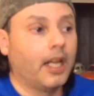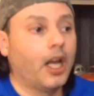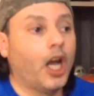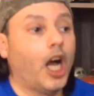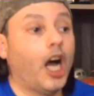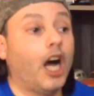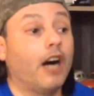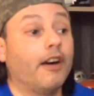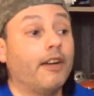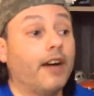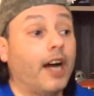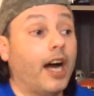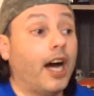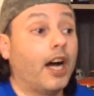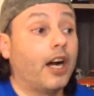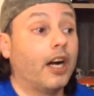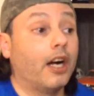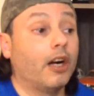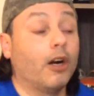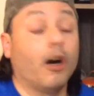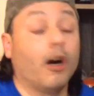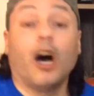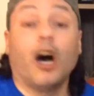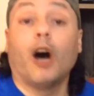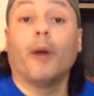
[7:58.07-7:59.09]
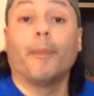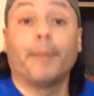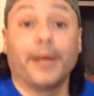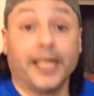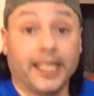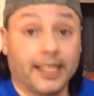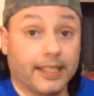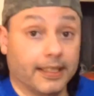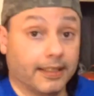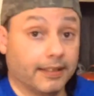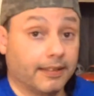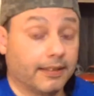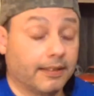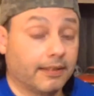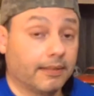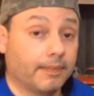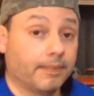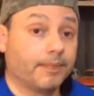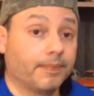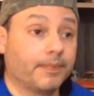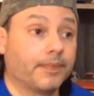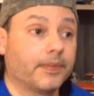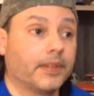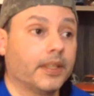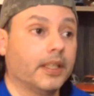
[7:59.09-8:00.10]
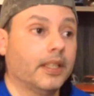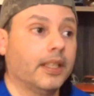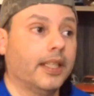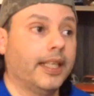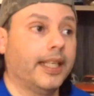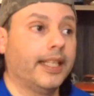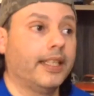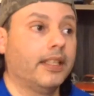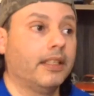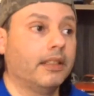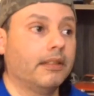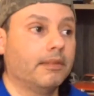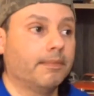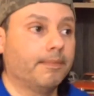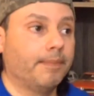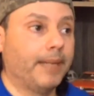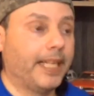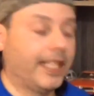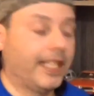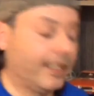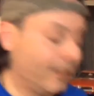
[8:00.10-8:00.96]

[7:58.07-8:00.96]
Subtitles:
our opinions and make